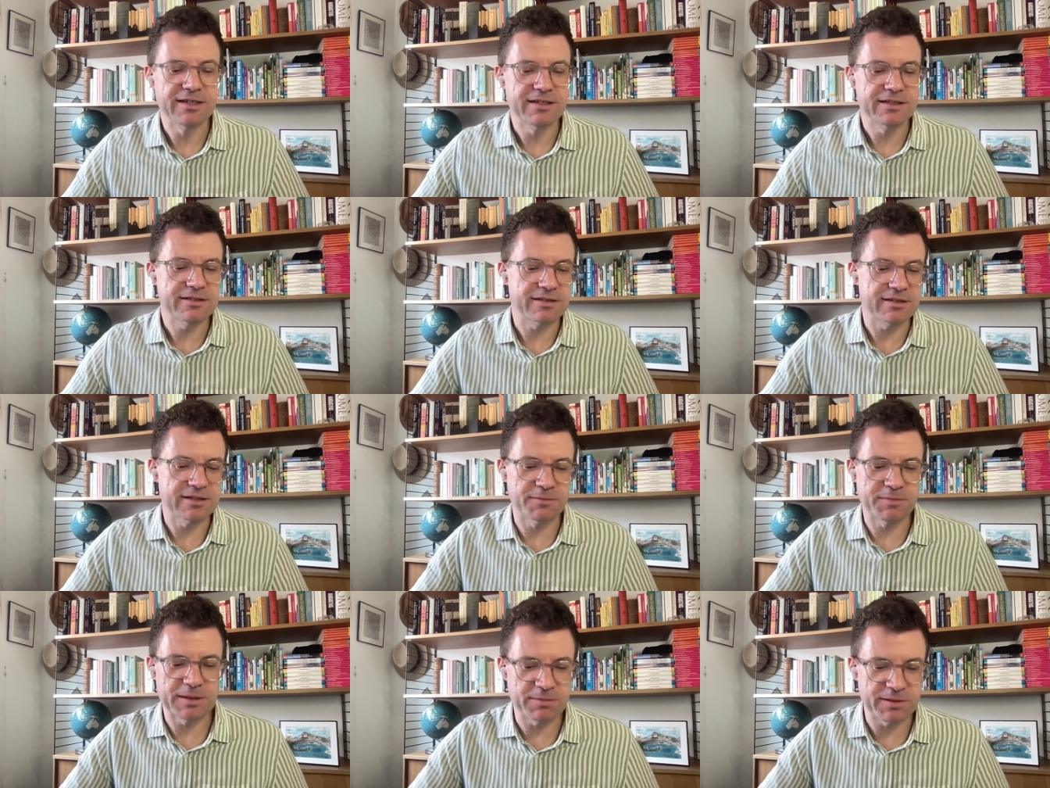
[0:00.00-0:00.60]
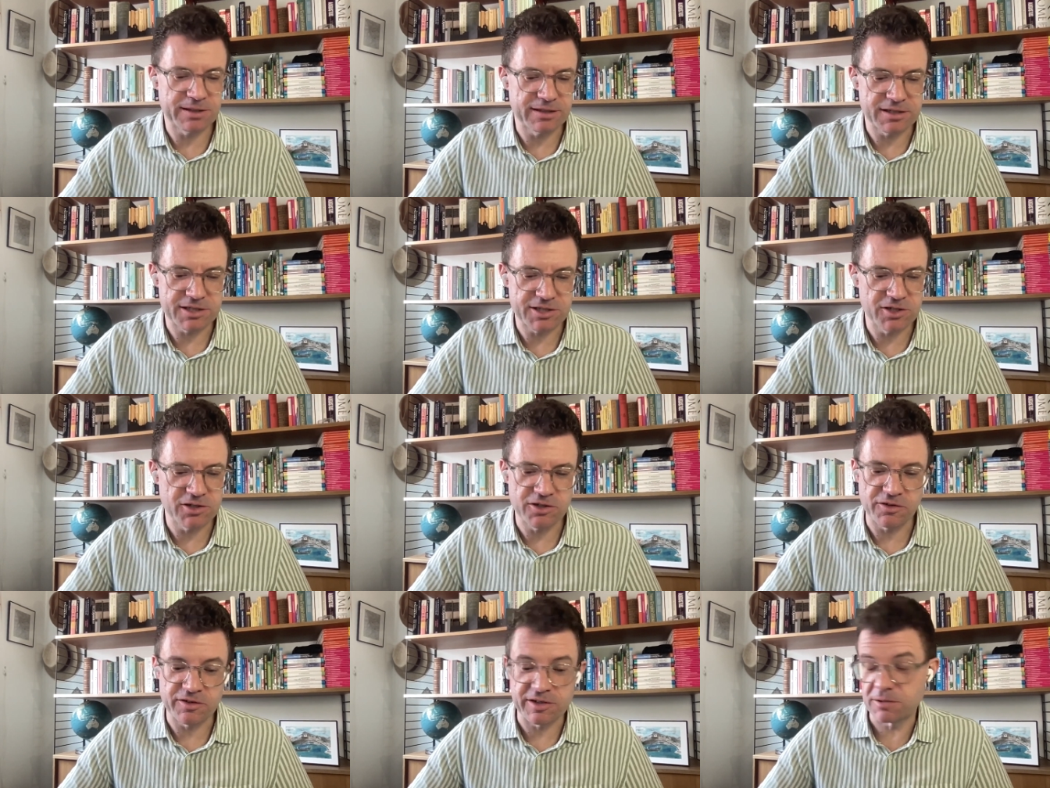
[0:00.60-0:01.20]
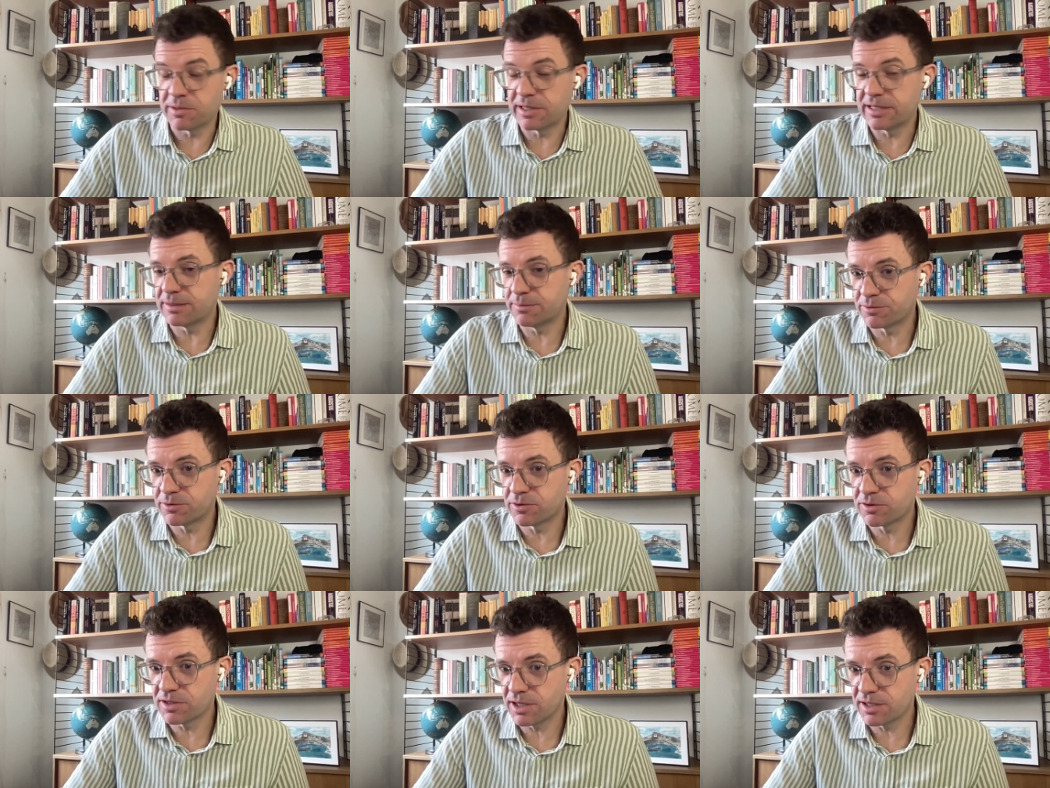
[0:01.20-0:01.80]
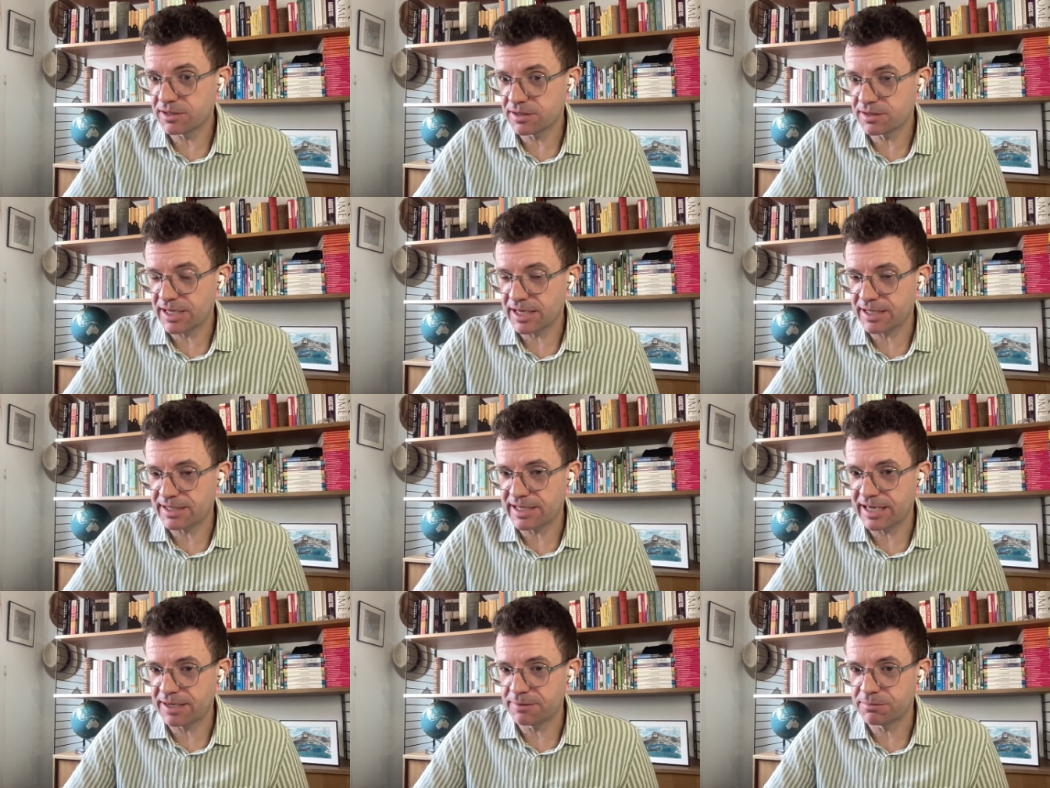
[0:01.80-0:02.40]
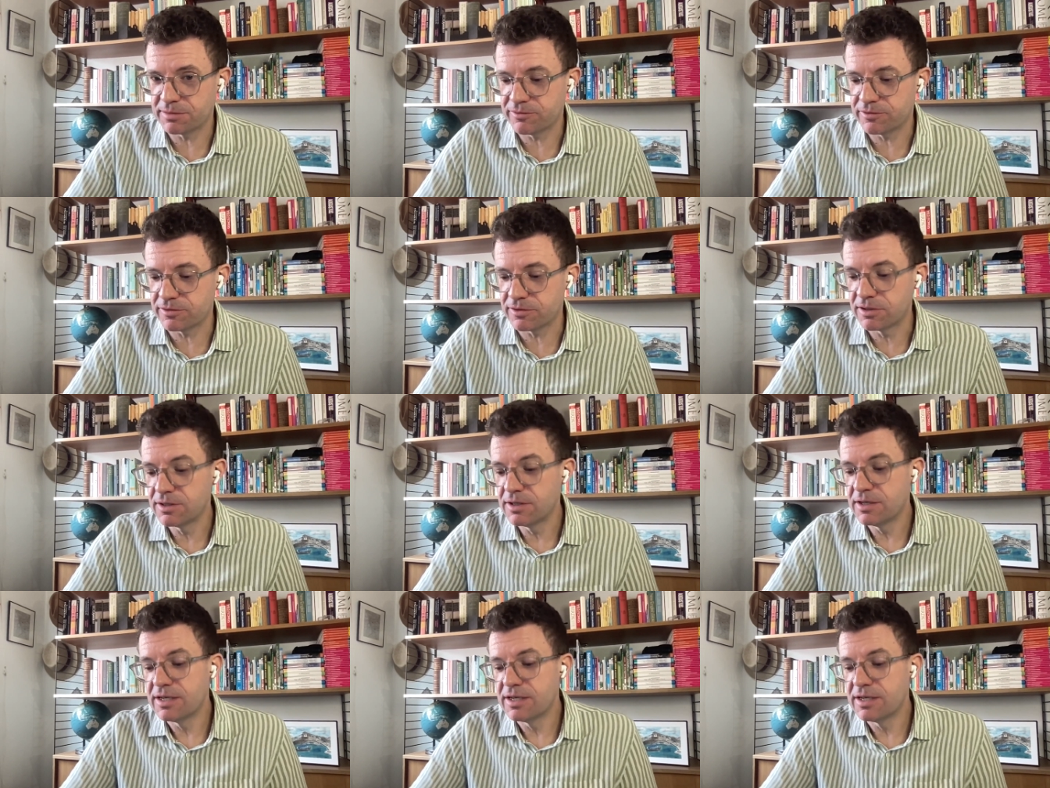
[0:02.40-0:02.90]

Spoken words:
to the people in the studio in a way the broadcasters hadn't had before.